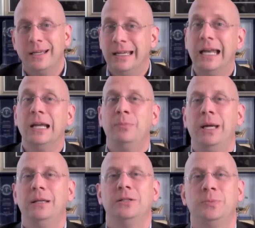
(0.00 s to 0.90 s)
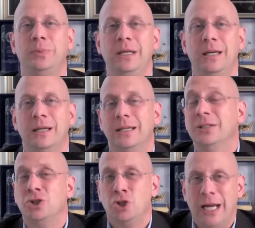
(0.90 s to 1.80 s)
Getting paid to speak
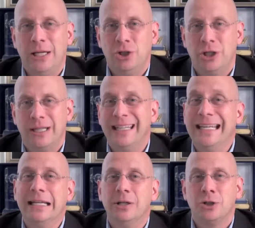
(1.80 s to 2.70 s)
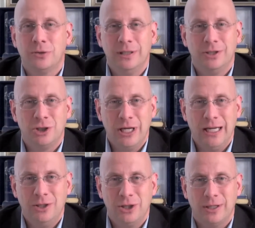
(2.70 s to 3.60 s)
is changing. The industry is
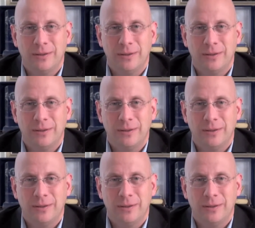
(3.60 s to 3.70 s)
changing.